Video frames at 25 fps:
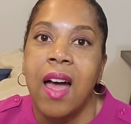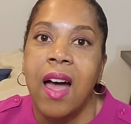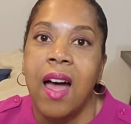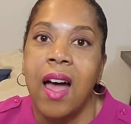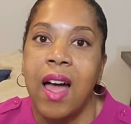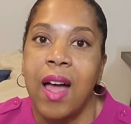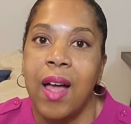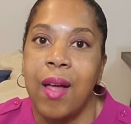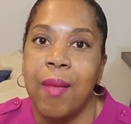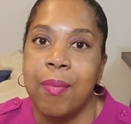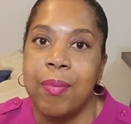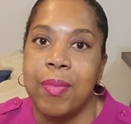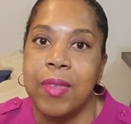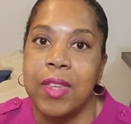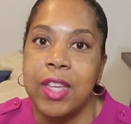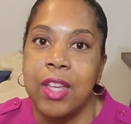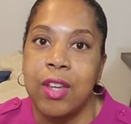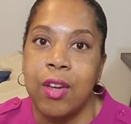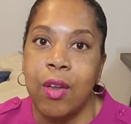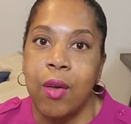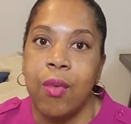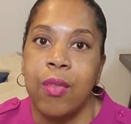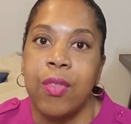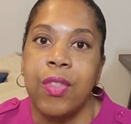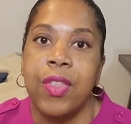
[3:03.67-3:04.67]

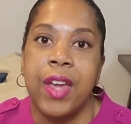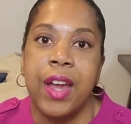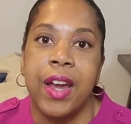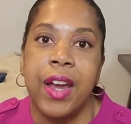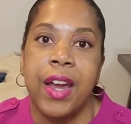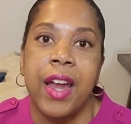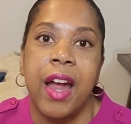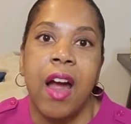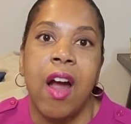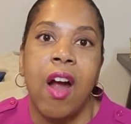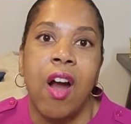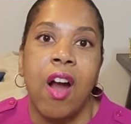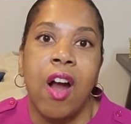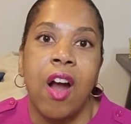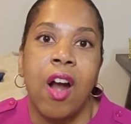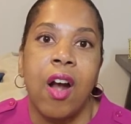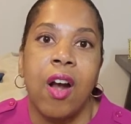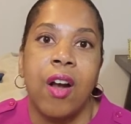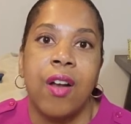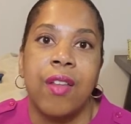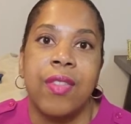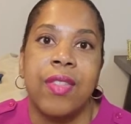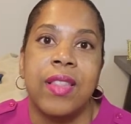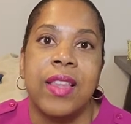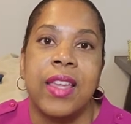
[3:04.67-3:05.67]
They
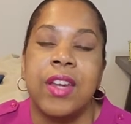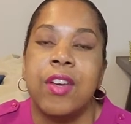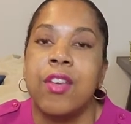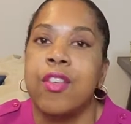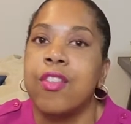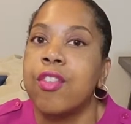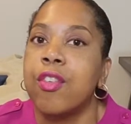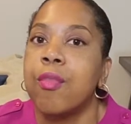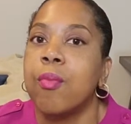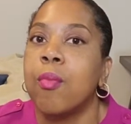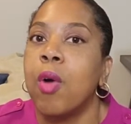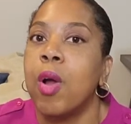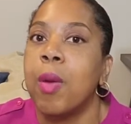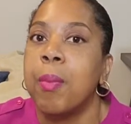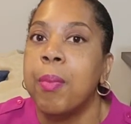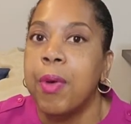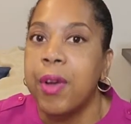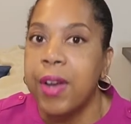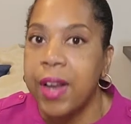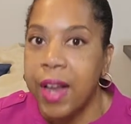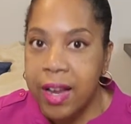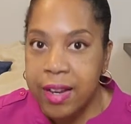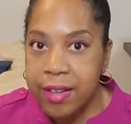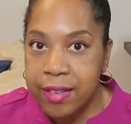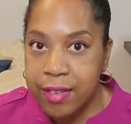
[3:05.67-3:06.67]
are leaders of more
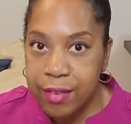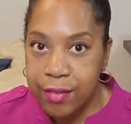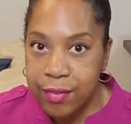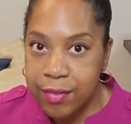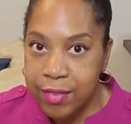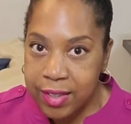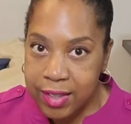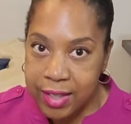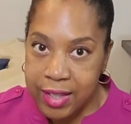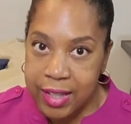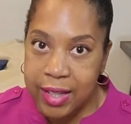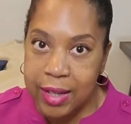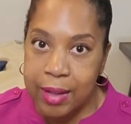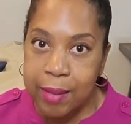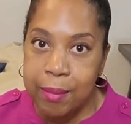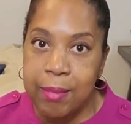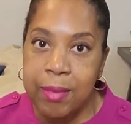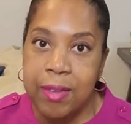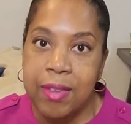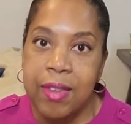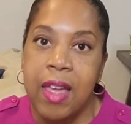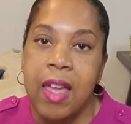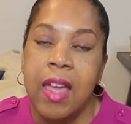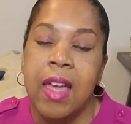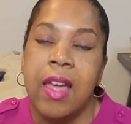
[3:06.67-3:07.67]
productive
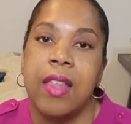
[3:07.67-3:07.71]
teams.